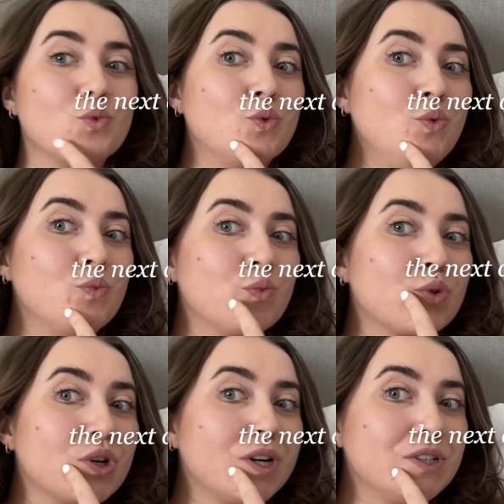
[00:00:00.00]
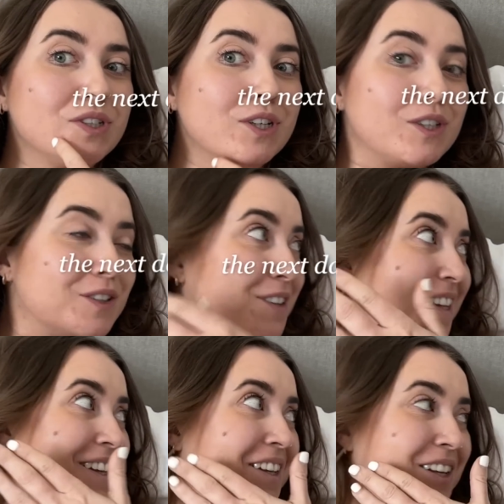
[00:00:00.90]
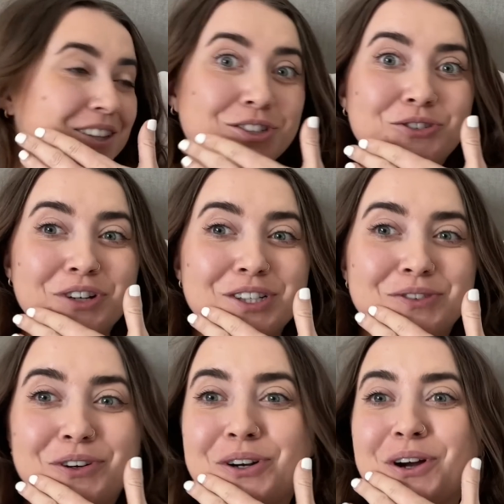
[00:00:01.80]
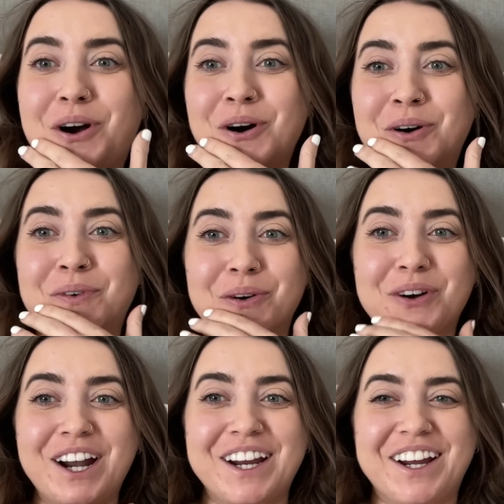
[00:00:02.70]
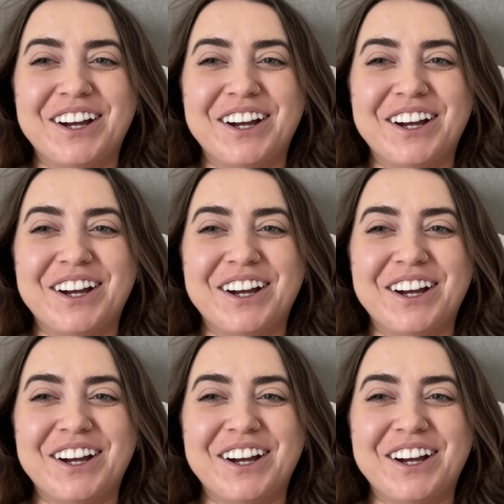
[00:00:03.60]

Ooh, God is it. The stress of owning a home already.